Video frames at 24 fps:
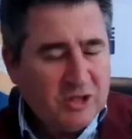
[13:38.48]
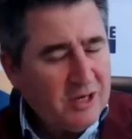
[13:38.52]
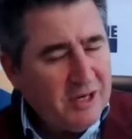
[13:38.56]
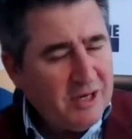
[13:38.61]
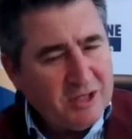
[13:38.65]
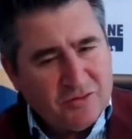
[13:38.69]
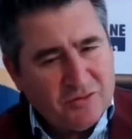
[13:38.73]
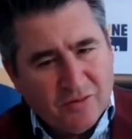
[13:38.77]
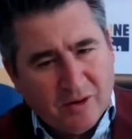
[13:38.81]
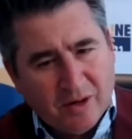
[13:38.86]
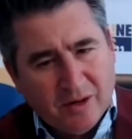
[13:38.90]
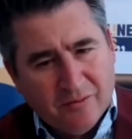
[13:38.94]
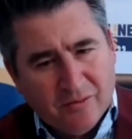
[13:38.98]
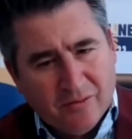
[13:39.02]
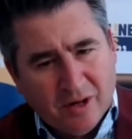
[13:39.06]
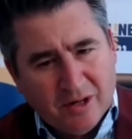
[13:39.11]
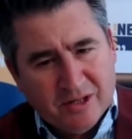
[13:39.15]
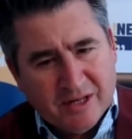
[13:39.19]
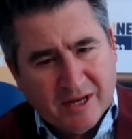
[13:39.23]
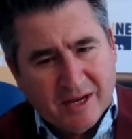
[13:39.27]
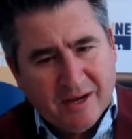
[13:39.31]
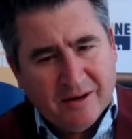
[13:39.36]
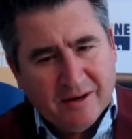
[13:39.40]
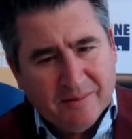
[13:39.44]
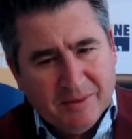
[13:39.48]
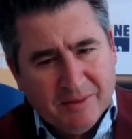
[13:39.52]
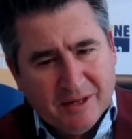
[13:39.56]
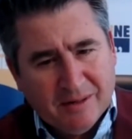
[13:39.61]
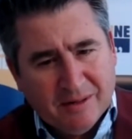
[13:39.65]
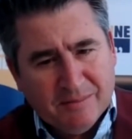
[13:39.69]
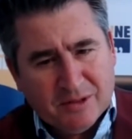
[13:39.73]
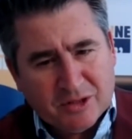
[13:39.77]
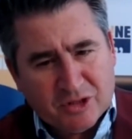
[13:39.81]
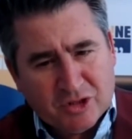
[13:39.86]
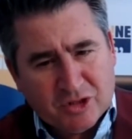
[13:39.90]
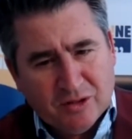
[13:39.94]
it is very run down. I mean, I
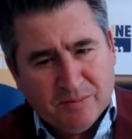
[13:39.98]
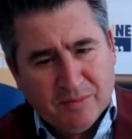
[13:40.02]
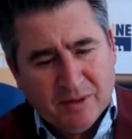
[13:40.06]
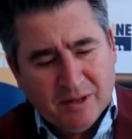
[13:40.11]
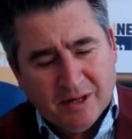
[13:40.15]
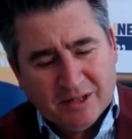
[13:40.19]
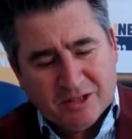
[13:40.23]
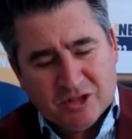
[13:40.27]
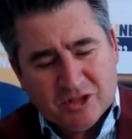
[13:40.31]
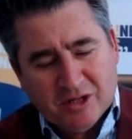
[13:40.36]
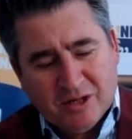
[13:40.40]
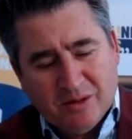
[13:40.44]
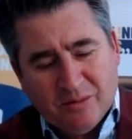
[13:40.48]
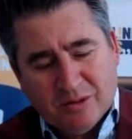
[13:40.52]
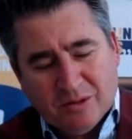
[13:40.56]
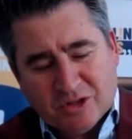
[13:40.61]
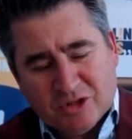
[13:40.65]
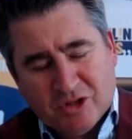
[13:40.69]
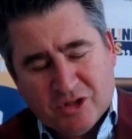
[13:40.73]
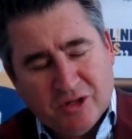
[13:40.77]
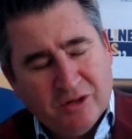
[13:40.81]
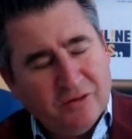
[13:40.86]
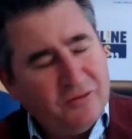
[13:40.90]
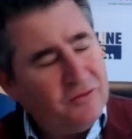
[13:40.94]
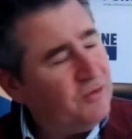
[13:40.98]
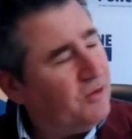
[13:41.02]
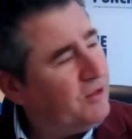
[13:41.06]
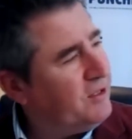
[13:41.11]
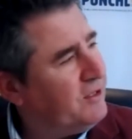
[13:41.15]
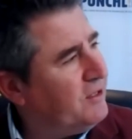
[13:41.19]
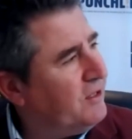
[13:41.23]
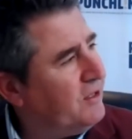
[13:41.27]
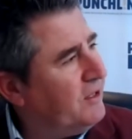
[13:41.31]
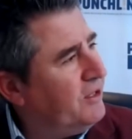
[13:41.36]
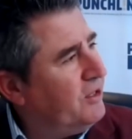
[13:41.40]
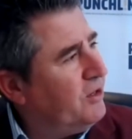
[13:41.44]
must admit, I tell you what,
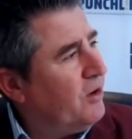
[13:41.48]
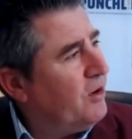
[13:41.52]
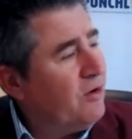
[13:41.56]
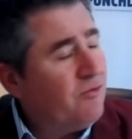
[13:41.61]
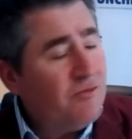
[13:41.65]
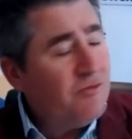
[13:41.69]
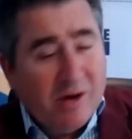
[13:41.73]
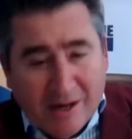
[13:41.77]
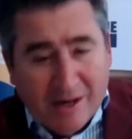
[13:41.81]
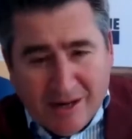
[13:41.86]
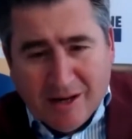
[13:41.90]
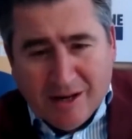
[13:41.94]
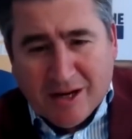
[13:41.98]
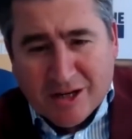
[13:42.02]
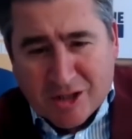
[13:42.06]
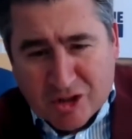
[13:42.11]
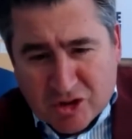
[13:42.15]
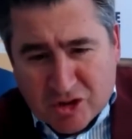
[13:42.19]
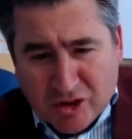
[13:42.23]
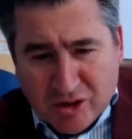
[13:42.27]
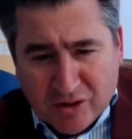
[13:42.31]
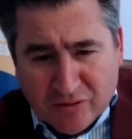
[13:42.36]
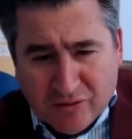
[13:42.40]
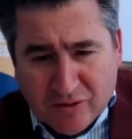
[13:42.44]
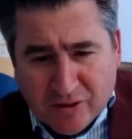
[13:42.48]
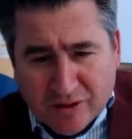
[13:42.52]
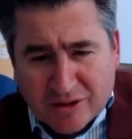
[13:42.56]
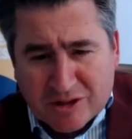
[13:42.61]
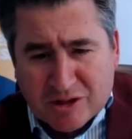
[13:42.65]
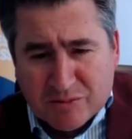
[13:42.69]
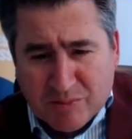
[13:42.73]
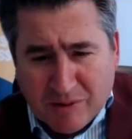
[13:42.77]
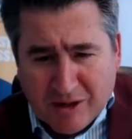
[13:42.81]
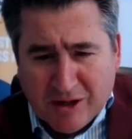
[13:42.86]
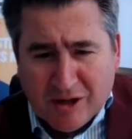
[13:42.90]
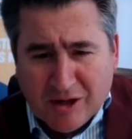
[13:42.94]
Cinderford, I really like Cinderford. I
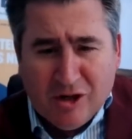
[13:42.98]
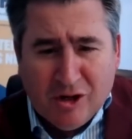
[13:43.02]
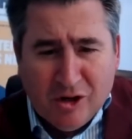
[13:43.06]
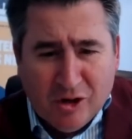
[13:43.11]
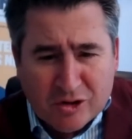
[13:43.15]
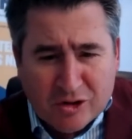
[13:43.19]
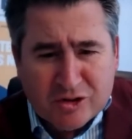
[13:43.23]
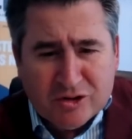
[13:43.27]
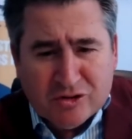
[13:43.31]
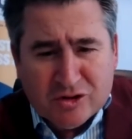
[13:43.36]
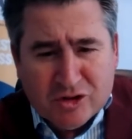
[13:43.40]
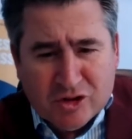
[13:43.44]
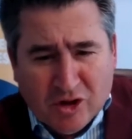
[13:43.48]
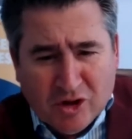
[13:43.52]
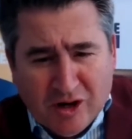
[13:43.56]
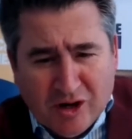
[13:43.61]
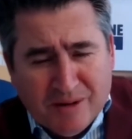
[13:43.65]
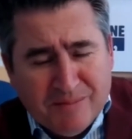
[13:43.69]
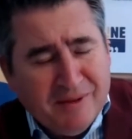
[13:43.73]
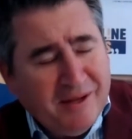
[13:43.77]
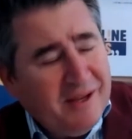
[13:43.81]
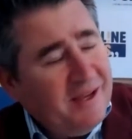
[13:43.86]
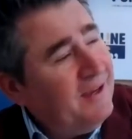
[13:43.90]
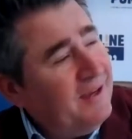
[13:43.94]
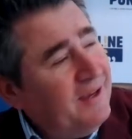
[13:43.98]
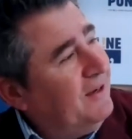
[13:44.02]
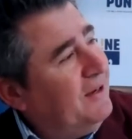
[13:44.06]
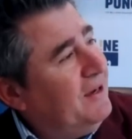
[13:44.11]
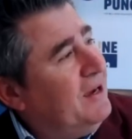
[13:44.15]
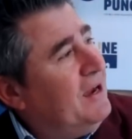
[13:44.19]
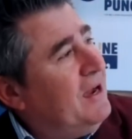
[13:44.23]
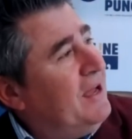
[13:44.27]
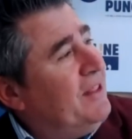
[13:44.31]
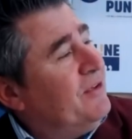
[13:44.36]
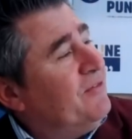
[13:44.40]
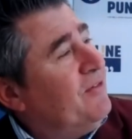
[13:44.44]
spent a lot of time there,
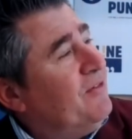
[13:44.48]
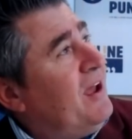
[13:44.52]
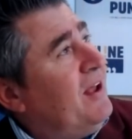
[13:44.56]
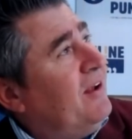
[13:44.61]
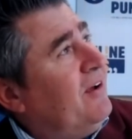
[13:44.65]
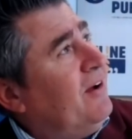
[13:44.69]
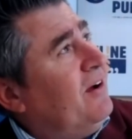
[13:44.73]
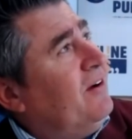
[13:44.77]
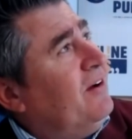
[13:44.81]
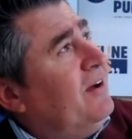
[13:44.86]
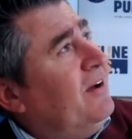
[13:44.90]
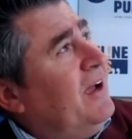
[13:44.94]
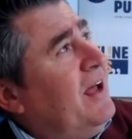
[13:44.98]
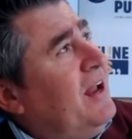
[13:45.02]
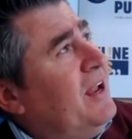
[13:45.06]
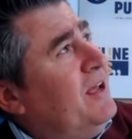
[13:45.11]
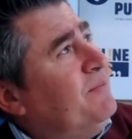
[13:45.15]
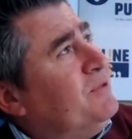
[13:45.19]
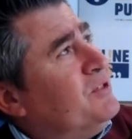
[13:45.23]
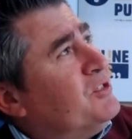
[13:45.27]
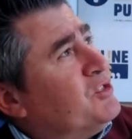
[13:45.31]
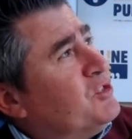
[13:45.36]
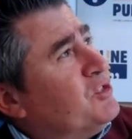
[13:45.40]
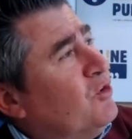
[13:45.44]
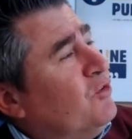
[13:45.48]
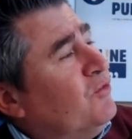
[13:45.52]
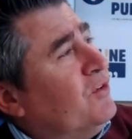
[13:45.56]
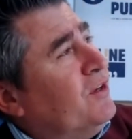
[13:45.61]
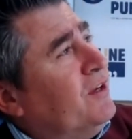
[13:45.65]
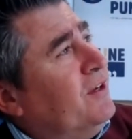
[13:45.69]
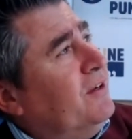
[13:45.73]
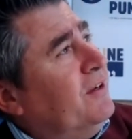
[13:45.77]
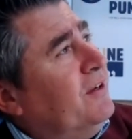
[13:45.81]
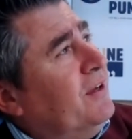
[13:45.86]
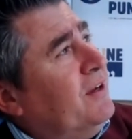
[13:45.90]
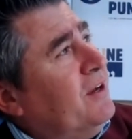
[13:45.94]
and there are elements of
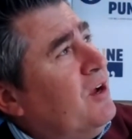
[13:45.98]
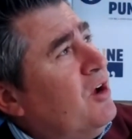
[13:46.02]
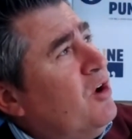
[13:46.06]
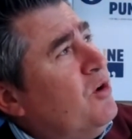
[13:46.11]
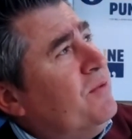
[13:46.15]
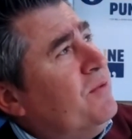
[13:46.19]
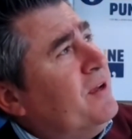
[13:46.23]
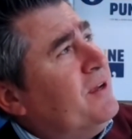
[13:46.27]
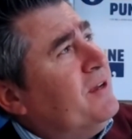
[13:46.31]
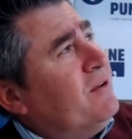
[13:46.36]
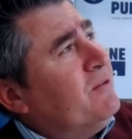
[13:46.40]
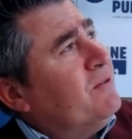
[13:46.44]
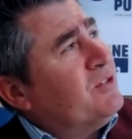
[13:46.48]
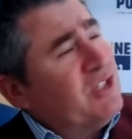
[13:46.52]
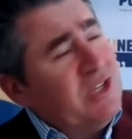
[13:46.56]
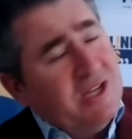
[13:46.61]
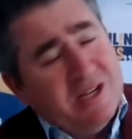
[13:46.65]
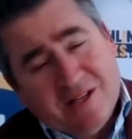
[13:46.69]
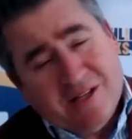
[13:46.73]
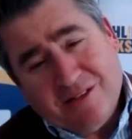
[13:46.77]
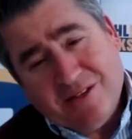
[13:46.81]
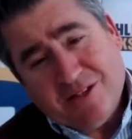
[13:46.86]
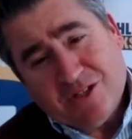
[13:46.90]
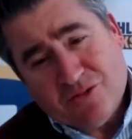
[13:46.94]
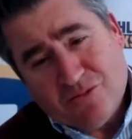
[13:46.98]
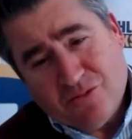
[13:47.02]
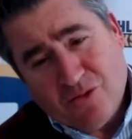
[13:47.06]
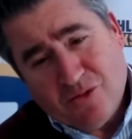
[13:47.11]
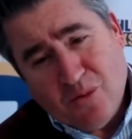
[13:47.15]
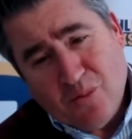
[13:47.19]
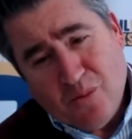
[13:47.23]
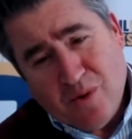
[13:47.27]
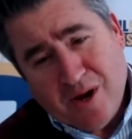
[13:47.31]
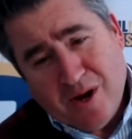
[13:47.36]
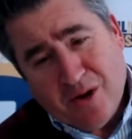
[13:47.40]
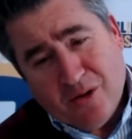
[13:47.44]
it, and I hope they don't take it this
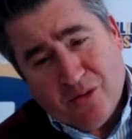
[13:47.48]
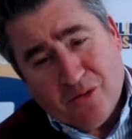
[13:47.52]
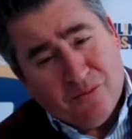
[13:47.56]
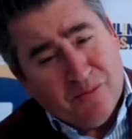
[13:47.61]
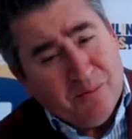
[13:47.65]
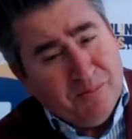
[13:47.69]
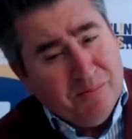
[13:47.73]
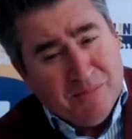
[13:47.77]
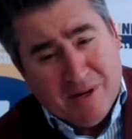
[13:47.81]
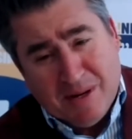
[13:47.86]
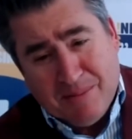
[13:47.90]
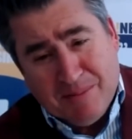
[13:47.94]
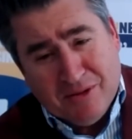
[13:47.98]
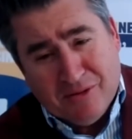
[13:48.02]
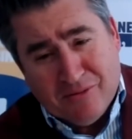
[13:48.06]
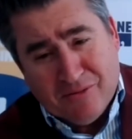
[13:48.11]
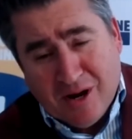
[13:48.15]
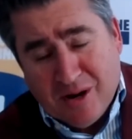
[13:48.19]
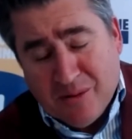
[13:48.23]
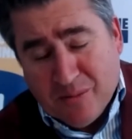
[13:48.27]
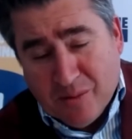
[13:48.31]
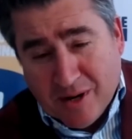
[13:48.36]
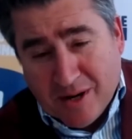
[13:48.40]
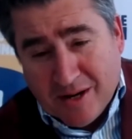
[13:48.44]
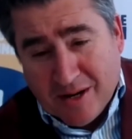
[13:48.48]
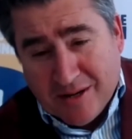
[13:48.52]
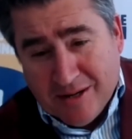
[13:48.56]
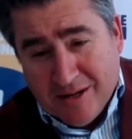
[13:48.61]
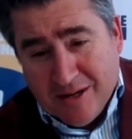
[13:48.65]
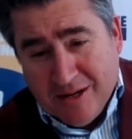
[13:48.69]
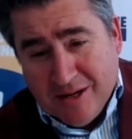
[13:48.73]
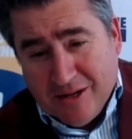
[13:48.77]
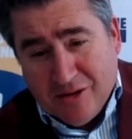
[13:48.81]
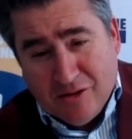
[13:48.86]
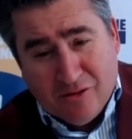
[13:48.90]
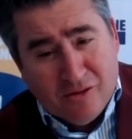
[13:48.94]
wrong way, or maybe the right way,
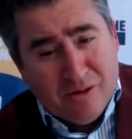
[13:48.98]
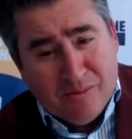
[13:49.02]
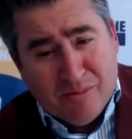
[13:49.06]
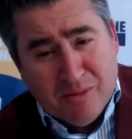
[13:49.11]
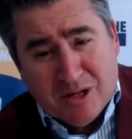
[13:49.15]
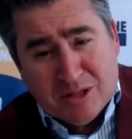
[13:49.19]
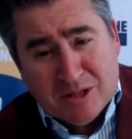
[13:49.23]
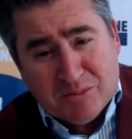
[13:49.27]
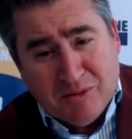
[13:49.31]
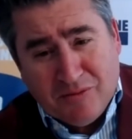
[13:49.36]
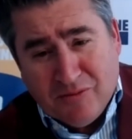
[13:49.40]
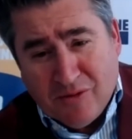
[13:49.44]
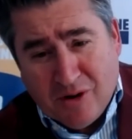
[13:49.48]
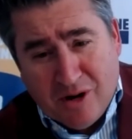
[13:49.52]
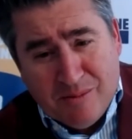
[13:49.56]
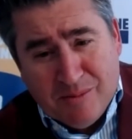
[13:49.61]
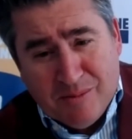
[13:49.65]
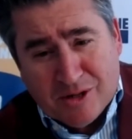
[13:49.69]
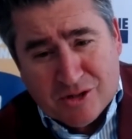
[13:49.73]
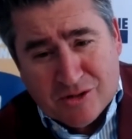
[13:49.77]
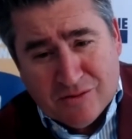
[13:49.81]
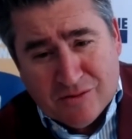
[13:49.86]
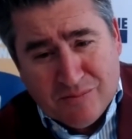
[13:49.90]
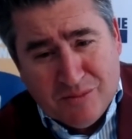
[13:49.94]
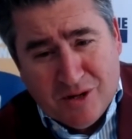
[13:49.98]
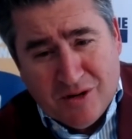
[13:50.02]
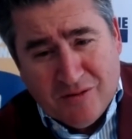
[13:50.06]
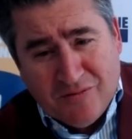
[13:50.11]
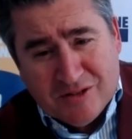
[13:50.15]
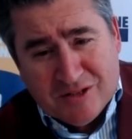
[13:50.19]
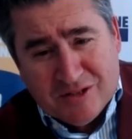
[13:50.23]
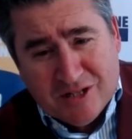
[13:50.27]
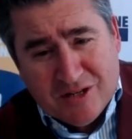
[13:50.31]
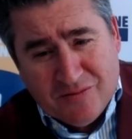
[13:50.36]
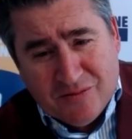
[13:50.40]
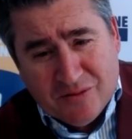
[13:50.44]
but it reminds me very much of Merthyr
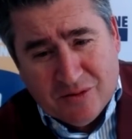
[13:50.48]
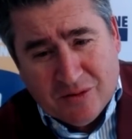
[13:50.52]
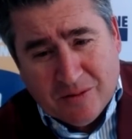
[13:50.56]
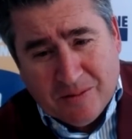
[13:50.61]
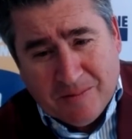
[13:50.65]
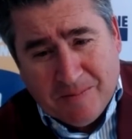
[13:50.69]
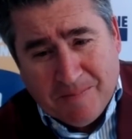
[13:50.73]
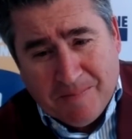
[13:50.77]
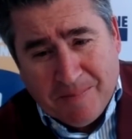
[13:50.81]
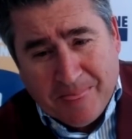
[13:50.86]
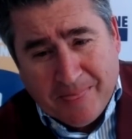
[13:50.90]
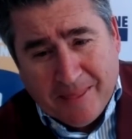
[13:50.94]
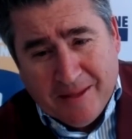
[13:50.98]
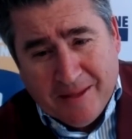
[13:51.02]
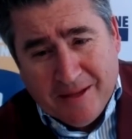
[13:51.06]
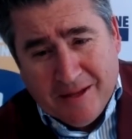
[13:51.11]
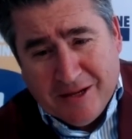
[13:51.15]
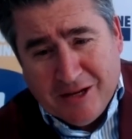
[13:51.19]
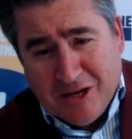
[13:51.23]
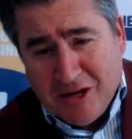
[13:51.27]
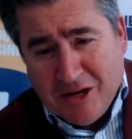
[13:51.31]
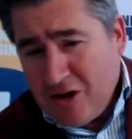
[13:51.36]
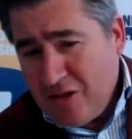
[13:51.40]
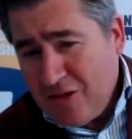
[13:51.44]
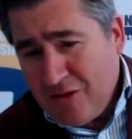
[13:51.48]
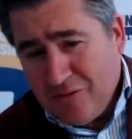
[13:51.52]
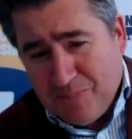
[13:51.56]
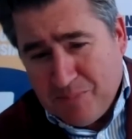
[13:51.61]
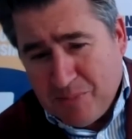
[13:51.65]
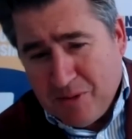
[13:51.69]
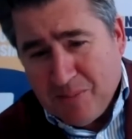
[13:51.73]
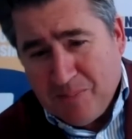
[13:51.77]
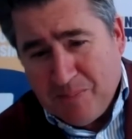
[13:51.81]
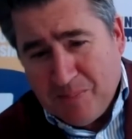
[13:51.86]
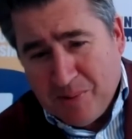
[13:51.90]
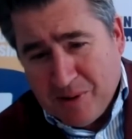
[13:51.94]
Tydfil. You know,
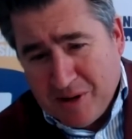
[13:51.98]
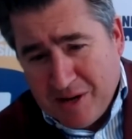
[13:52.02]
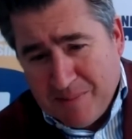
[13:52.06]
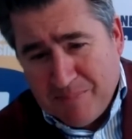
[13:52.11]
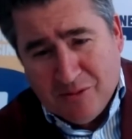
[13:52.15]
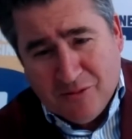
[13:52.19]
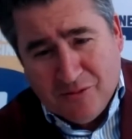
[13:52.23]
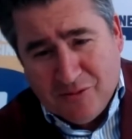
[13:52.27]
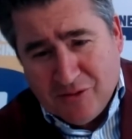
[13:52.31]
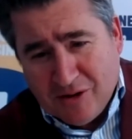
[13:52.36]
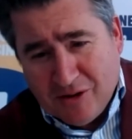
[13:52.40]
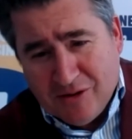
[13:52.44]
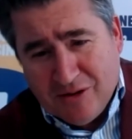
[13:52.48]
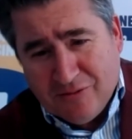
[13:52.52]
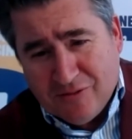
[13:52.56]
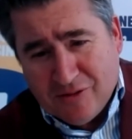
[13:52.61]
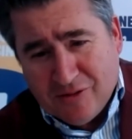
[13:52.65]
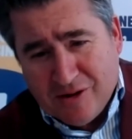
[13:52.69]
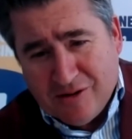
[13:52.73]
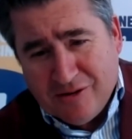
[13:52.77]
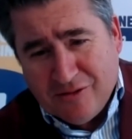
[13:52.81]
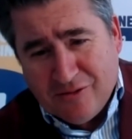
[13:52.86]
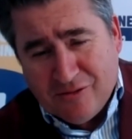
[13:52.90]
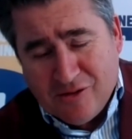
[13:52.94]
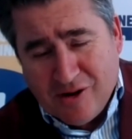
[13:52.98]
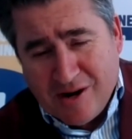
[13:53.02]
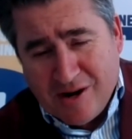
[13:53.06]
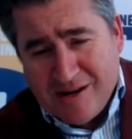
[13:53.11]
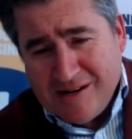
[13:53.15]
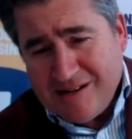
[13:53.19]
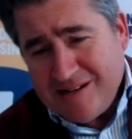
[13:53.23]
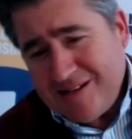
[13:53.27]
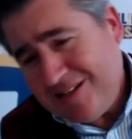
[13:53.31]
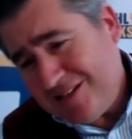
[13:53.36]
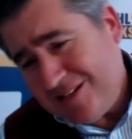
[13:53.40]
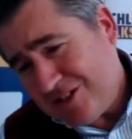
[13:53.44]
the people very, very
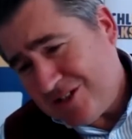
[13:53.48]
friendly.